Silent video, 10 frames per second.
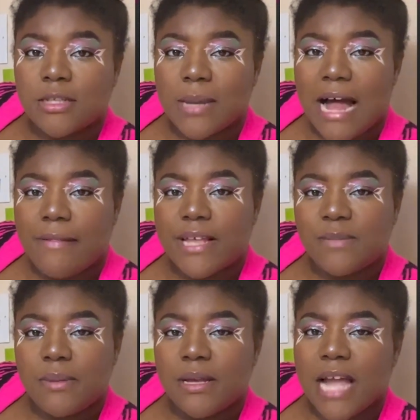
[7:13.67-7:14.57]
So we have this
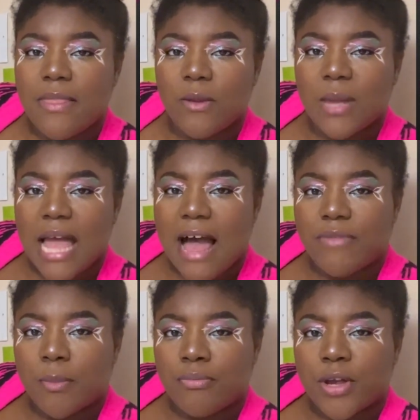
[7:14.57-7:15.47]
book, and then we have
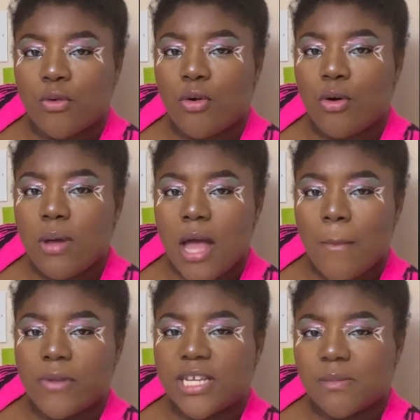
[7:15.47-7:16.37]
the prequel,
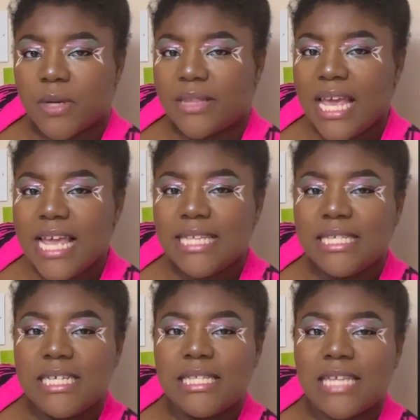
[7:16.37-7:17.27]
which is Birthday
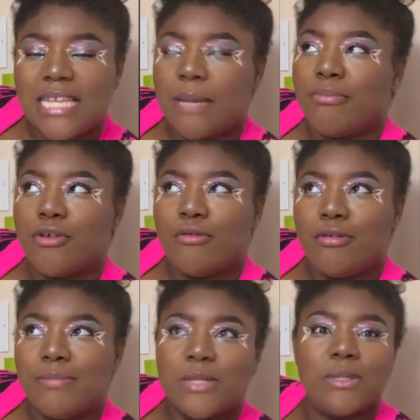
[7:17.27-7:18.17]
Kisses. I said
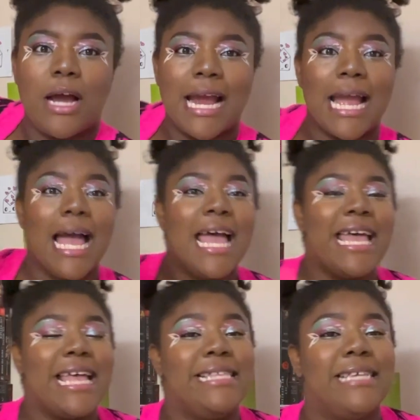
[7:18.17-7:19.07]
prequel, I'm so sorry.
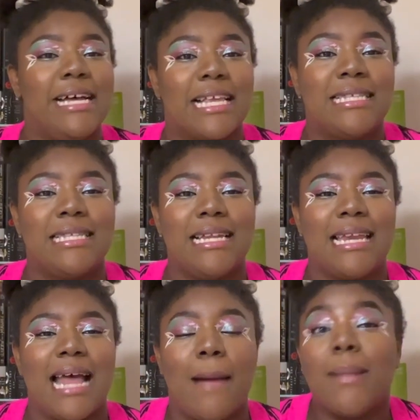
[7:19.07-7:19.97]
It's an
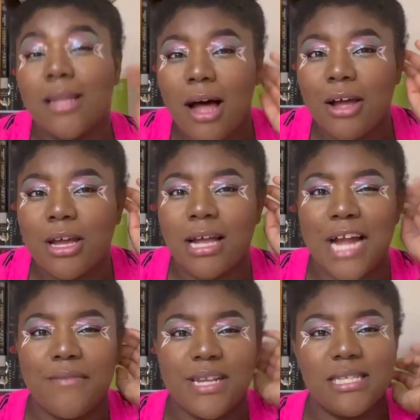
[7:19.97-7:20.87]
extended epilogue,
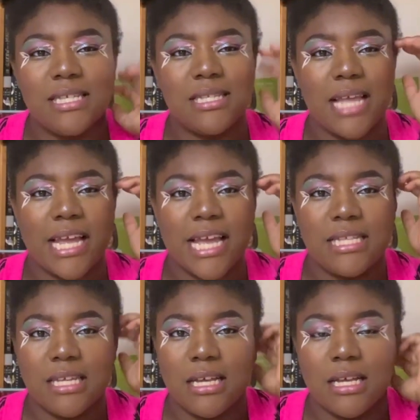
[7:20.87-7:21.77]
kind of in a sense. Like,
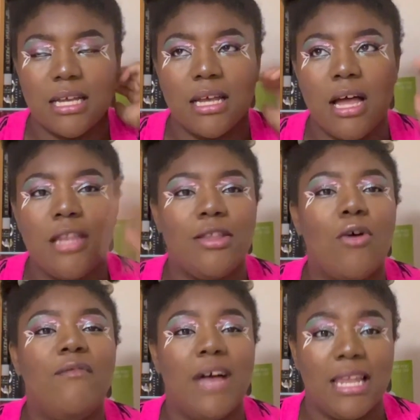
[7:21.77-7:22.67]
it's a
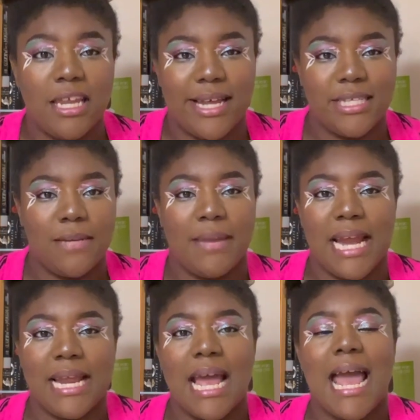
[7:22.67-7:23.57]
novella that she
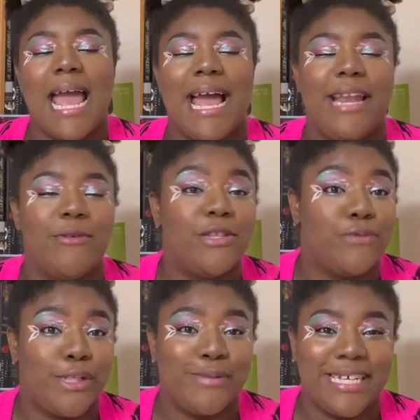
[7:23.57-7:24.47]
made, and it's
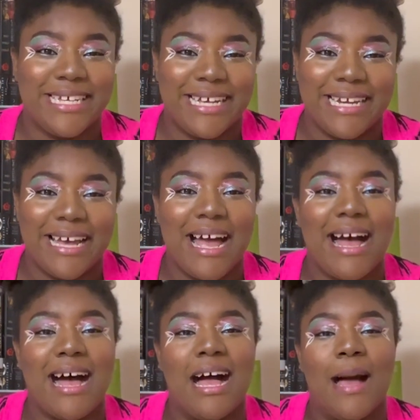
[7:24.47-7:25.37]
really, really good.
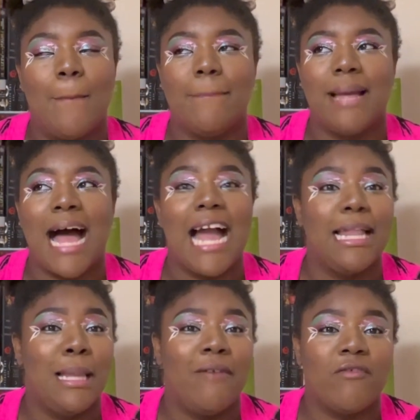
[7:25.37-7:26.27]
I
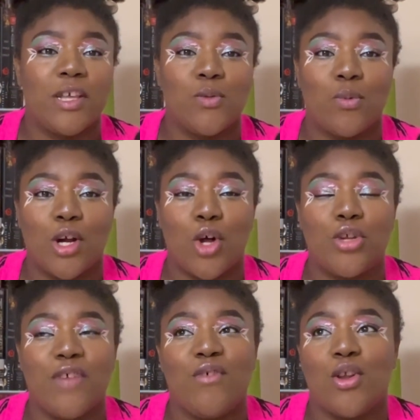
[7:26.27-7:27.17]
love this
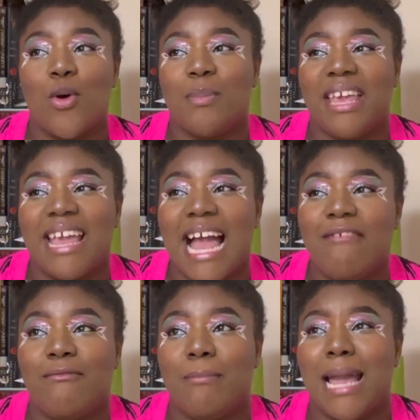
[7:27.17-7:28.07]
world. If you know me,
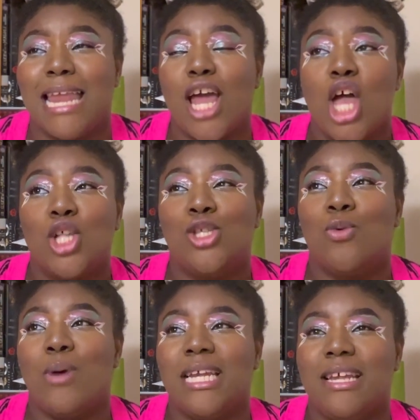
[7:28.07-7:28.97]
I've made
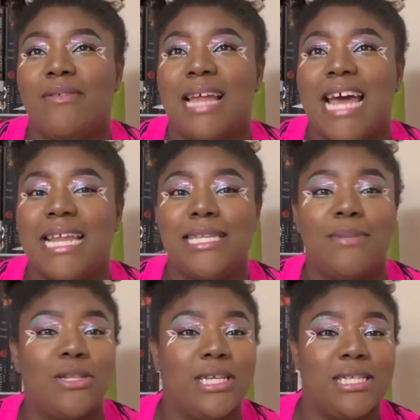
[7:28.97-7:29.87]
20 different edits
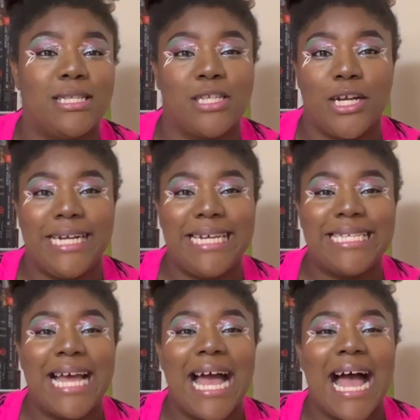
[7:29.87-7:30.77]
about this
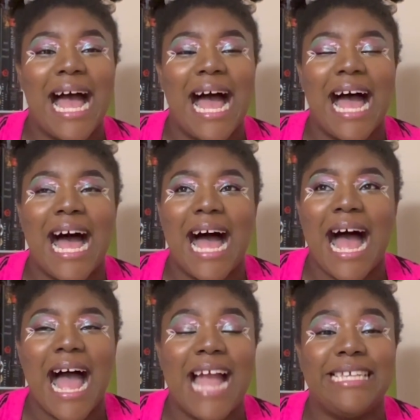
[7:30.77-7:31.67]
series.
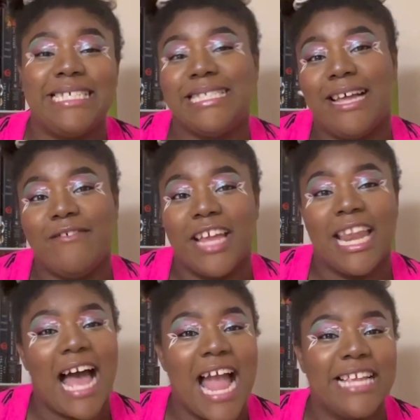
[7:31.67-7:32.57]
I just love
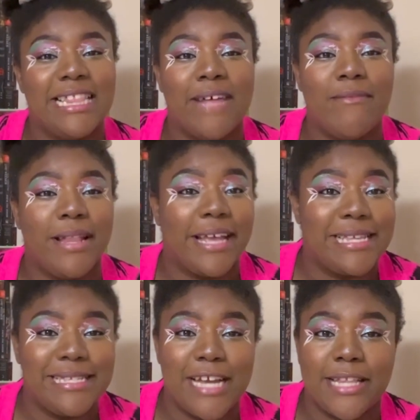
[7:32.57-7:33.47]
it. I love A Million
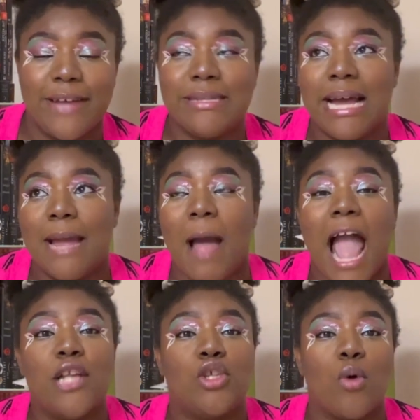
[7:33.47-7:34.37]
Kisses in Your Lifetime.
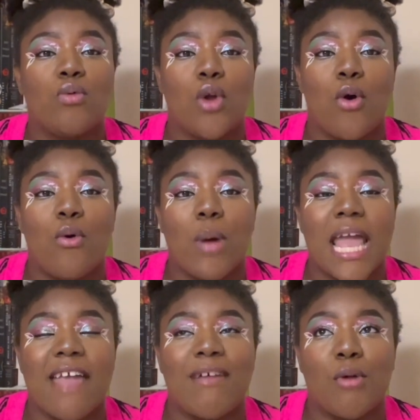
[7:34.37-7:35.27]
I don't know
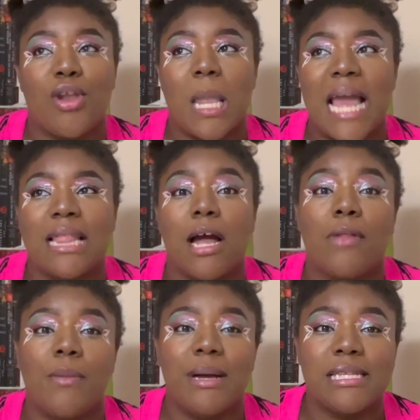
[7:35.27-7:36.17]
if I'm going to like the
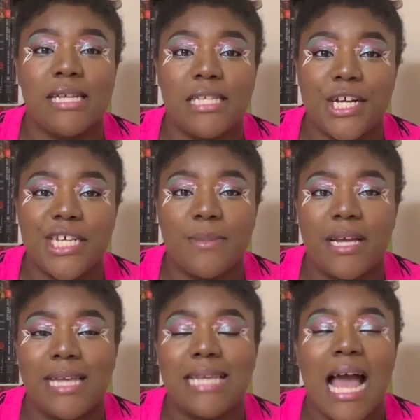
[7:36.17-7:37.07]
other books in the series,
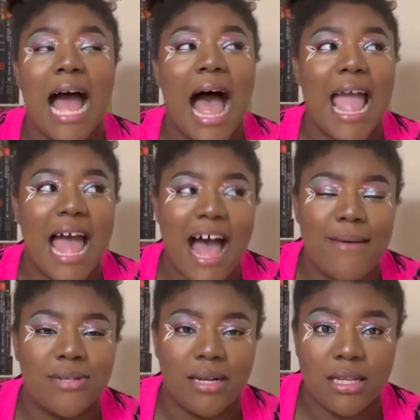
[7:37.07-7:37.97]
because I
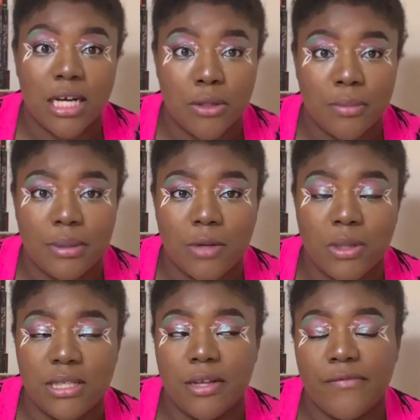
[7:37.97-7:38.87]
have started the other book,
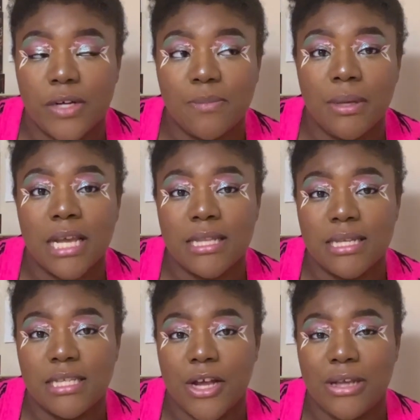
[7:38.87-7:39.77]
which is the first book in
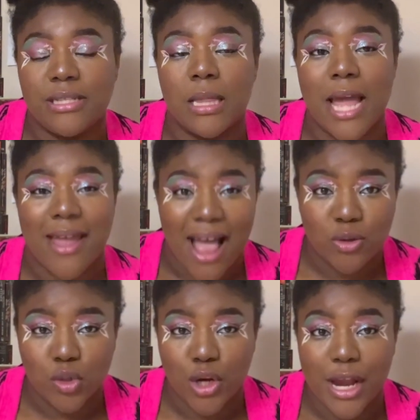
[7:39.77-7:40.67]
this series, in the
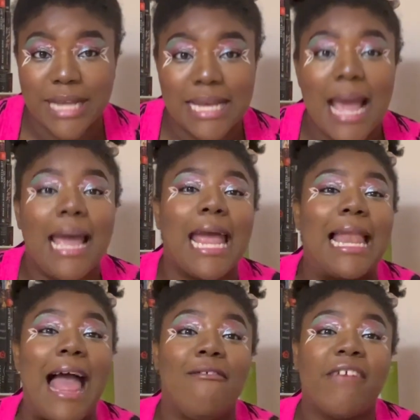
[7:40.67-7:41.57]
Lancaster series,
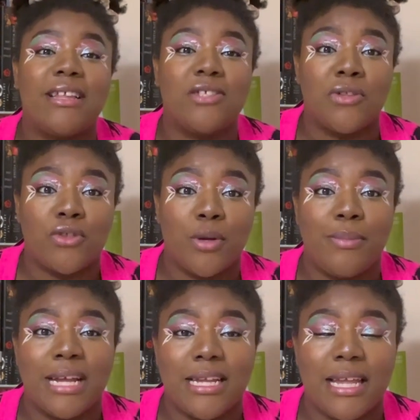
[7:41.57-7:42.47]
and I have yet to start the third
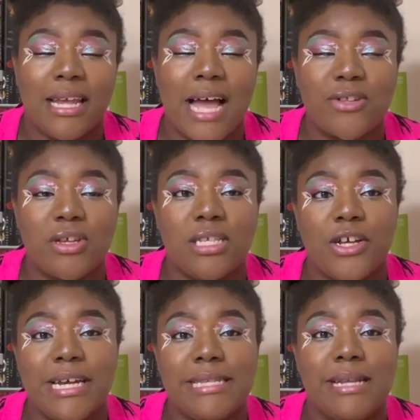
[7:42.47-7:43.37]
book in the Lancaster series.